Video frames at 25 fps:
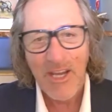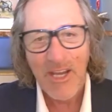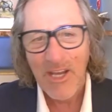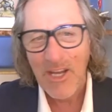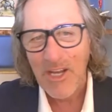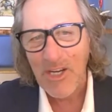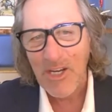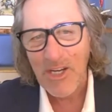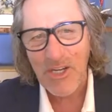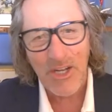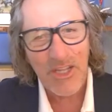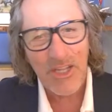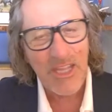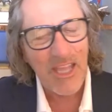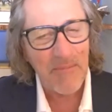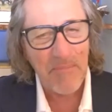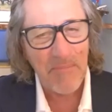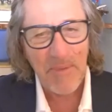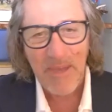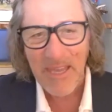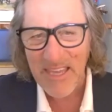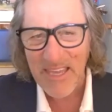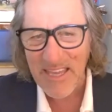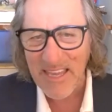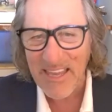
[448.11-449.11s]
Should they
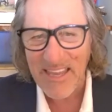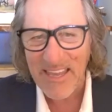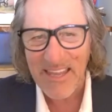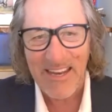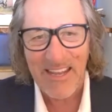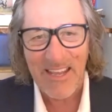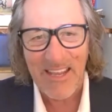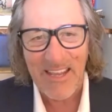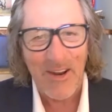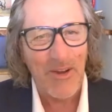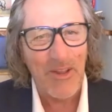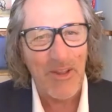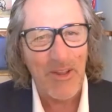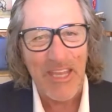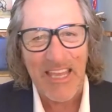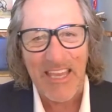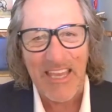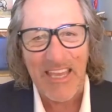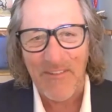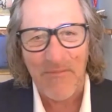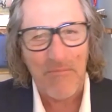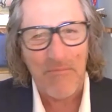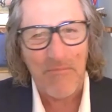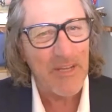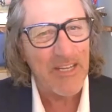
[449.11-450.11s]
be in the
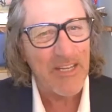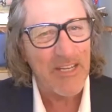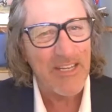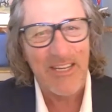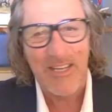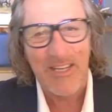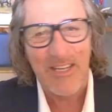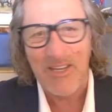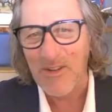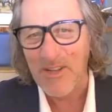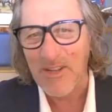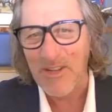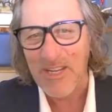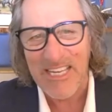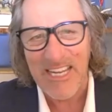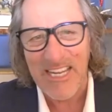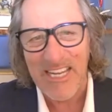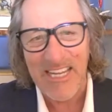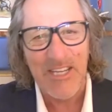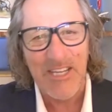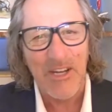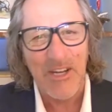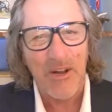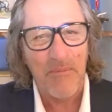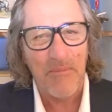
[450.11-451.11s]
gift business or the
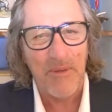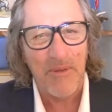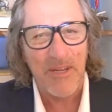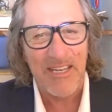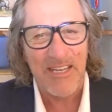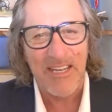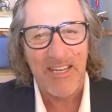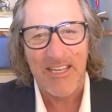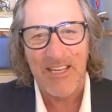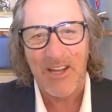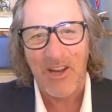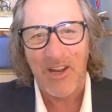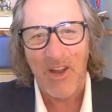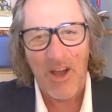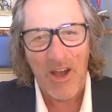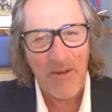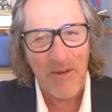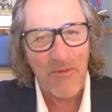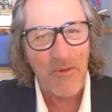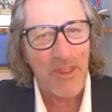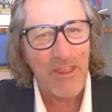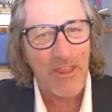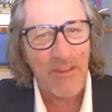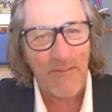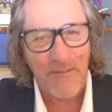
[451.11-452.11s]
seasonal business
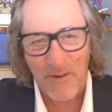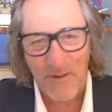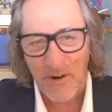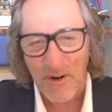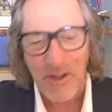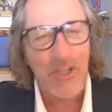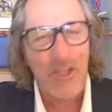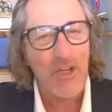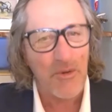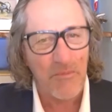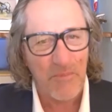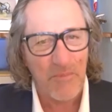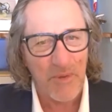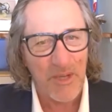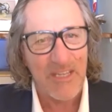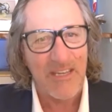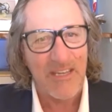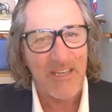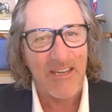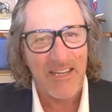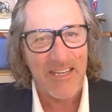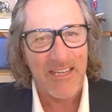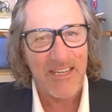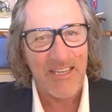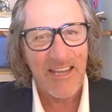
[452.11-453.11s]
along with the furniture
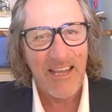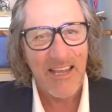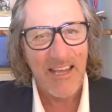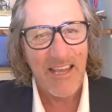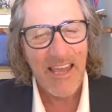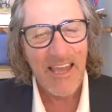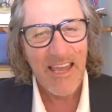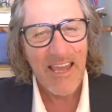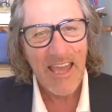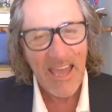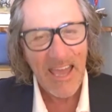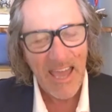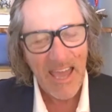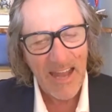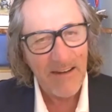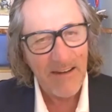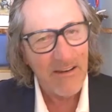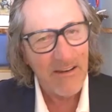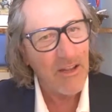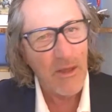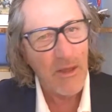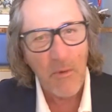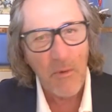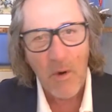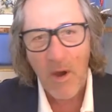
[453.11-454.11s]
business? And
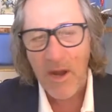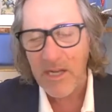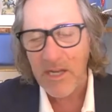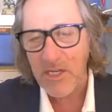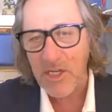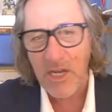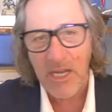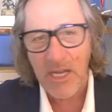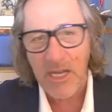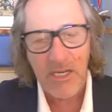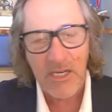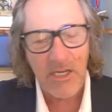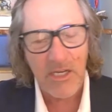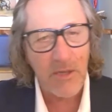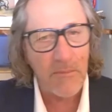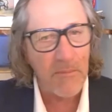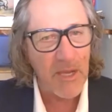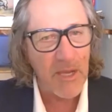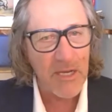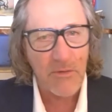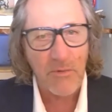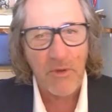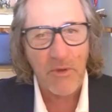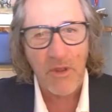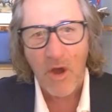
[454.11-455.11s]
do they want to change the
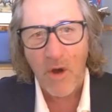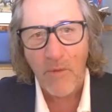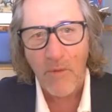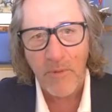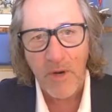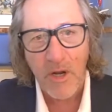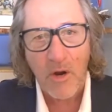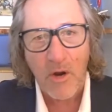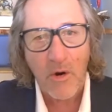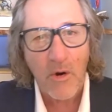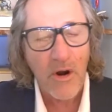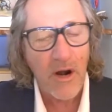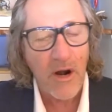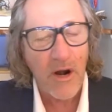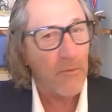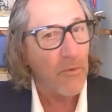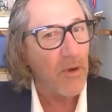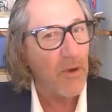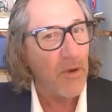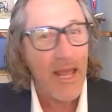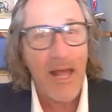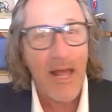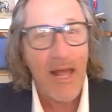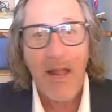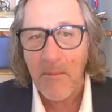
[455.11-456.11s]
mix with home decor and
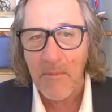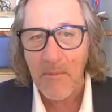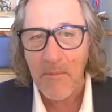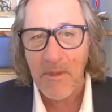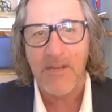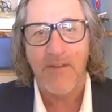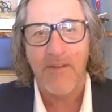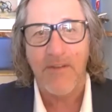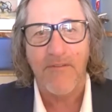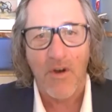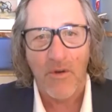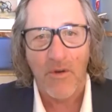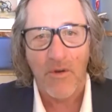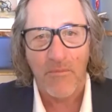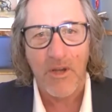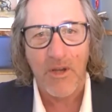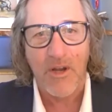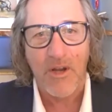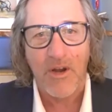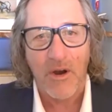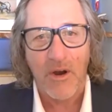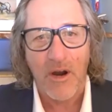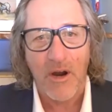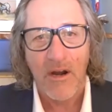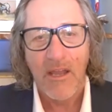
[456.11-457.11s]
what elements of home
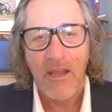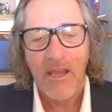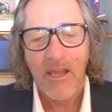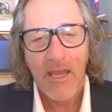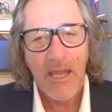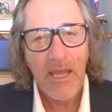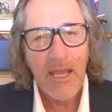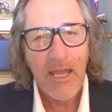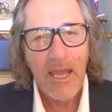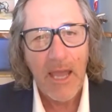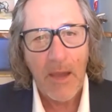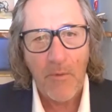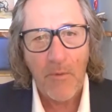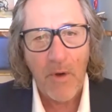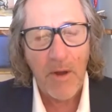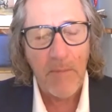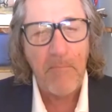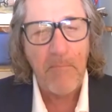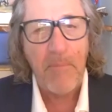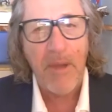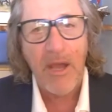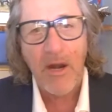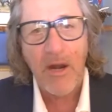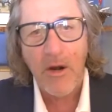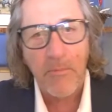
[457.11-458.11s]
decor? And
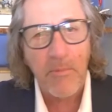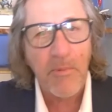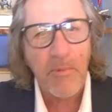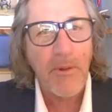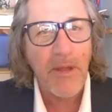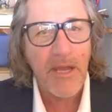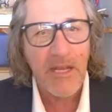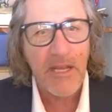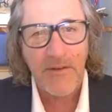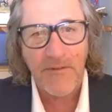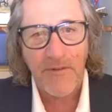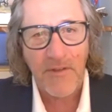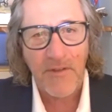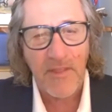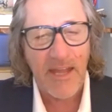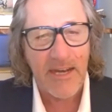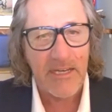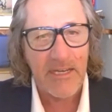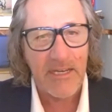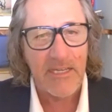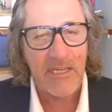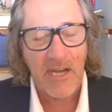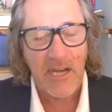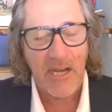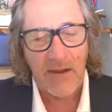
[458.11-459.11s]
what better place for that
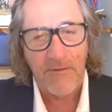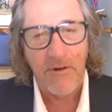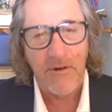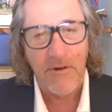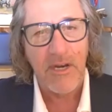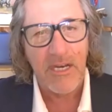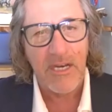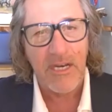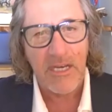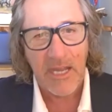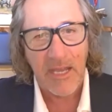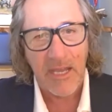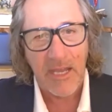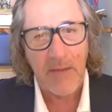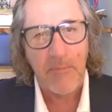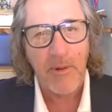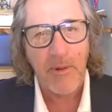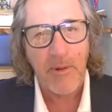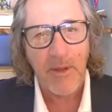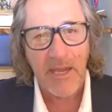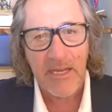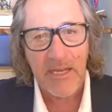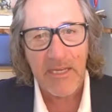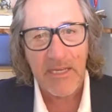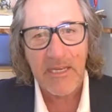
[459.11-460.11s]
discovery to take
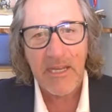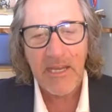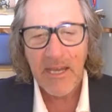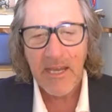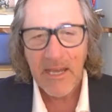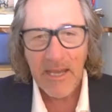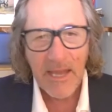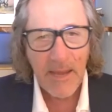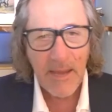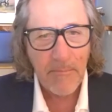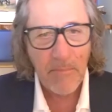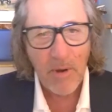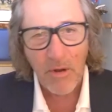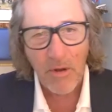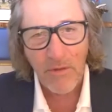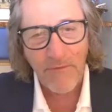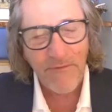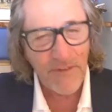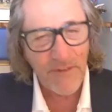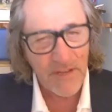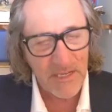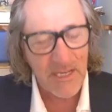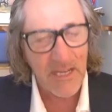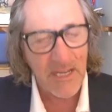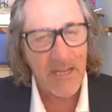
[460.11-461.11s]
place, both
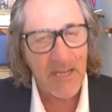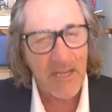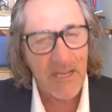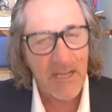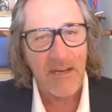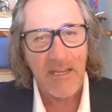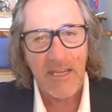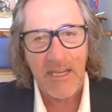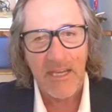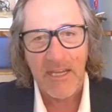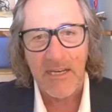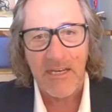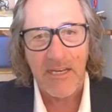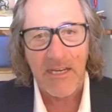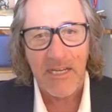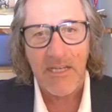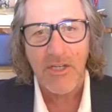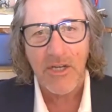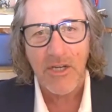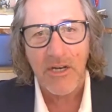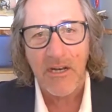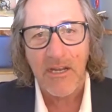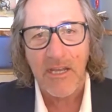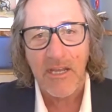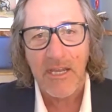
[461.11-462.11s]
physically and
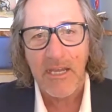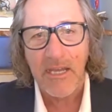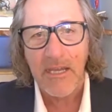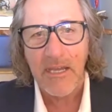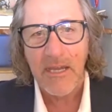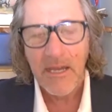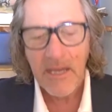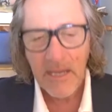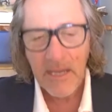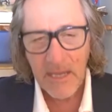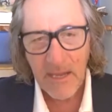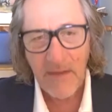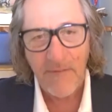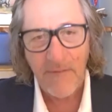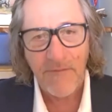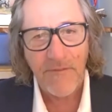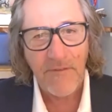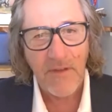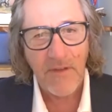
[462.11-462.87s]
digitally, if